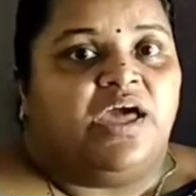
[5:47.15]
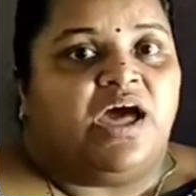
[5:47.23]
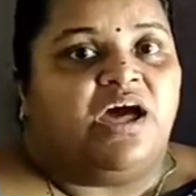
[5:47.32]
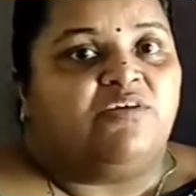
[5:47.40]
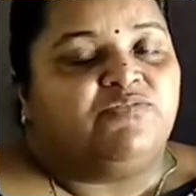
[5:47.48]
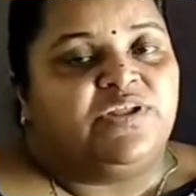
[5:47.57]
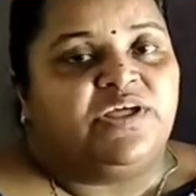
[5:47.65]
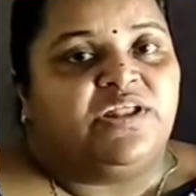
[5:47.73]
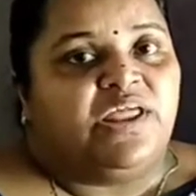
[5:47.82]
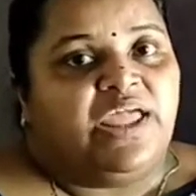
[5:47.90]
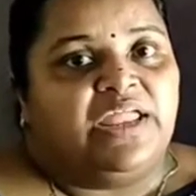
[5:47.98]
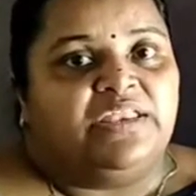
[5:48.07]

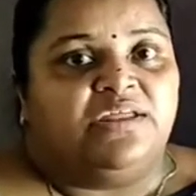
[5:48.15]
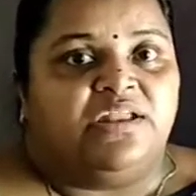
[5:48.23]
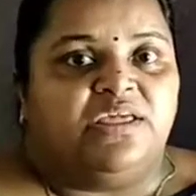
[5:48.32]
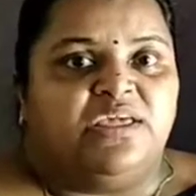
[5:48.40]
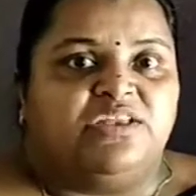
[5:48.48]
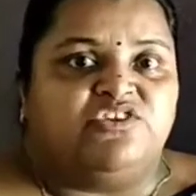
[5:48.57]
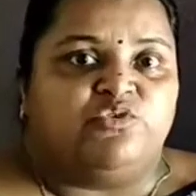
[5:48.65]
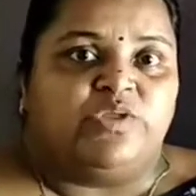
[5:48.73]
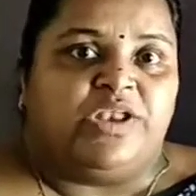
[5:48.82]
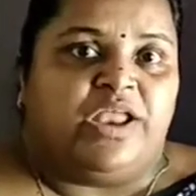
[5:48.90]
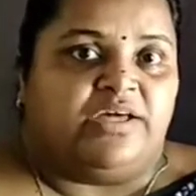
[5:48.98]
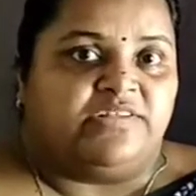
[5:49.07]
after entering into the
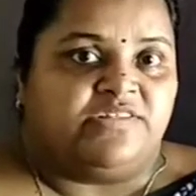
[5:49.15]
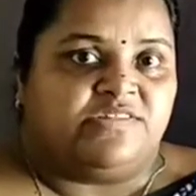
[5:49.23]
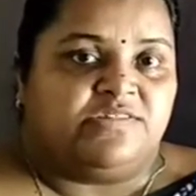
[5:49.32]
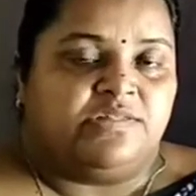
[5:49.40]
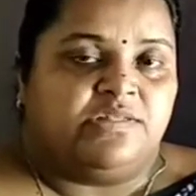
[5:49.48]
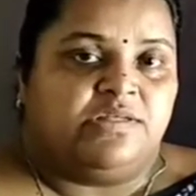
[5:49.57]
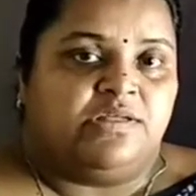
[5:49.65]
lungs